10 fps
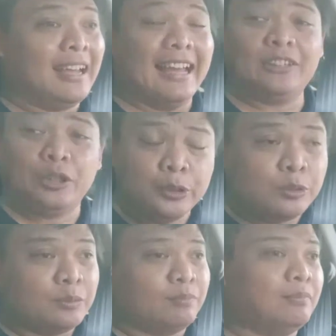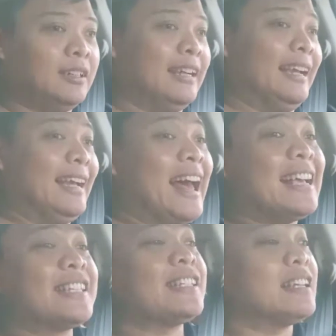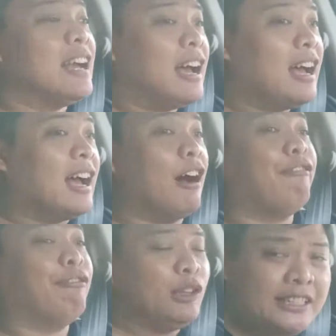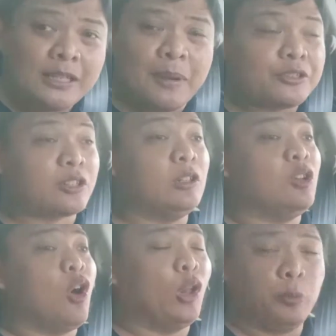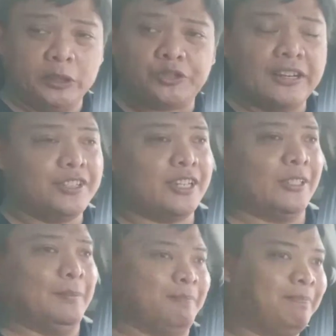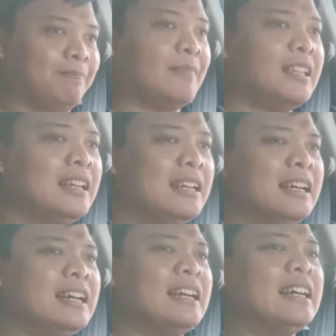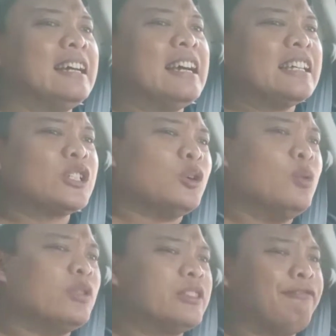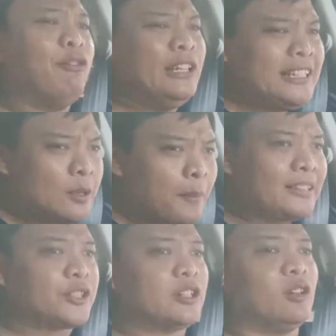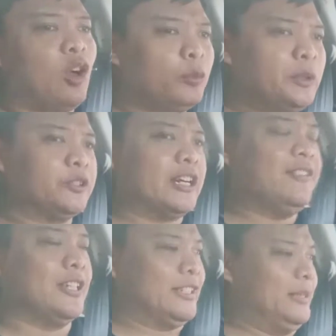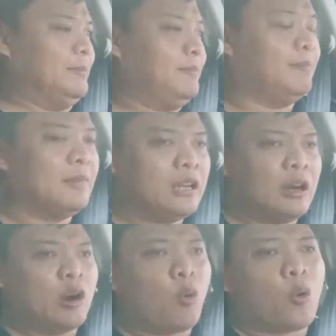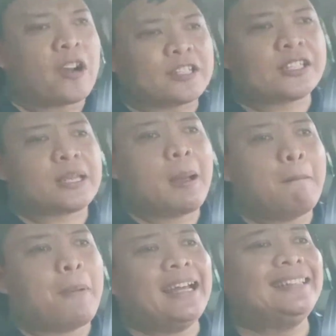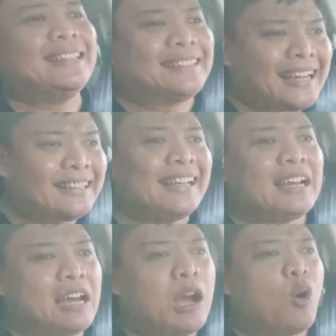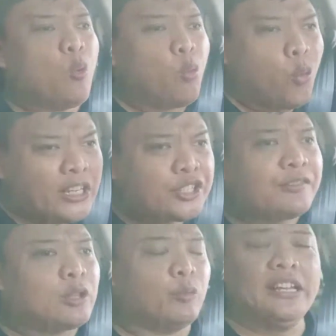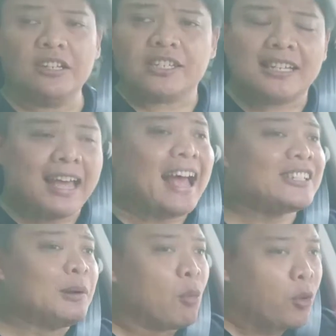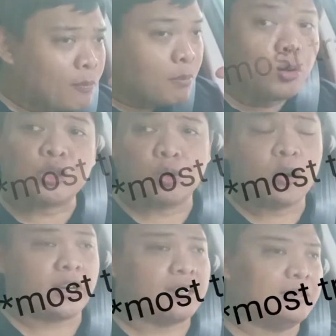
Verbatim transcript: And two, it has a fully symmetrical all-wheel drive system. So the fully symmetrical all-wheel drive system works by detecting which of the wheels has the mo most torque